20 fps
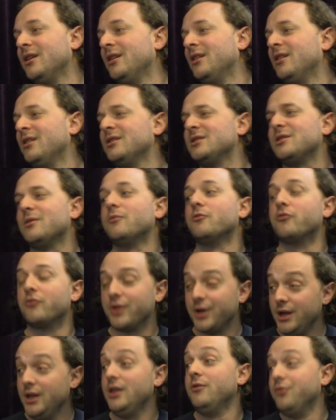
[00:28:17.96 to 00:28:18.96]
some
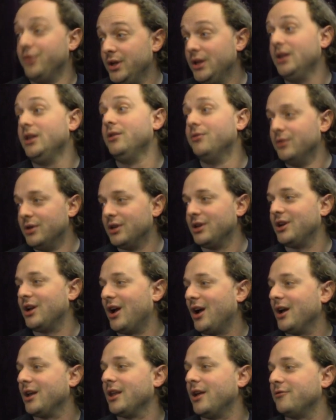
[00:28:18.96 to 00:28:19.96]
really, really, really
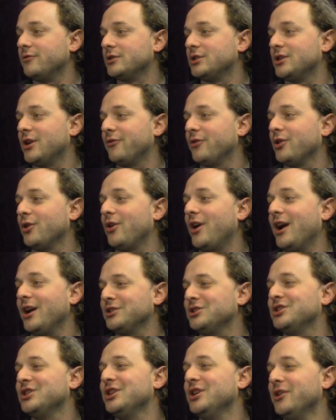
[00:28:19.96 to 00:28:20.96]
high level stuff, although
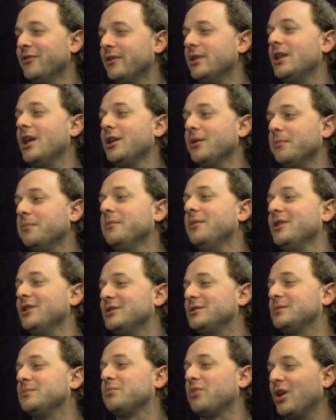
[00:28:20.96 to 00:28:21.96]
actually even then it,
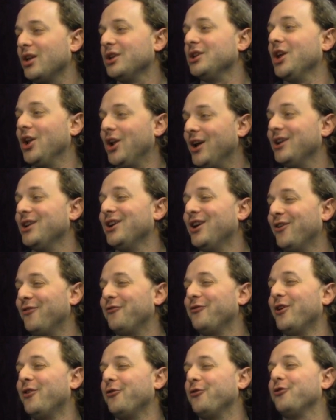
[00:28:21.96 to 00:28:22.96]
it's probably not high enough
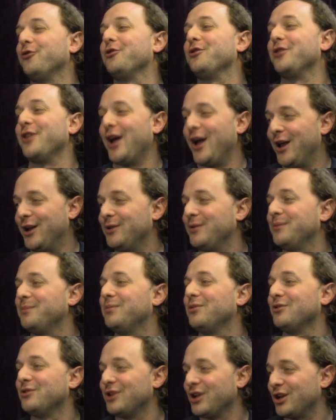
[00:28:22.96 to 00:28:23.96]
though for that
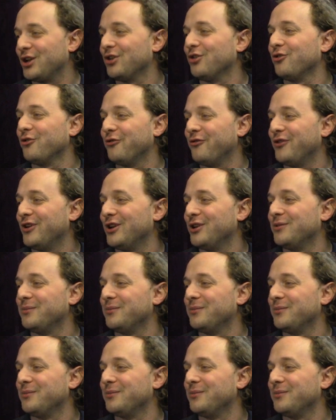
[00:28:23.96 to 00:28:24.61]
particular feat.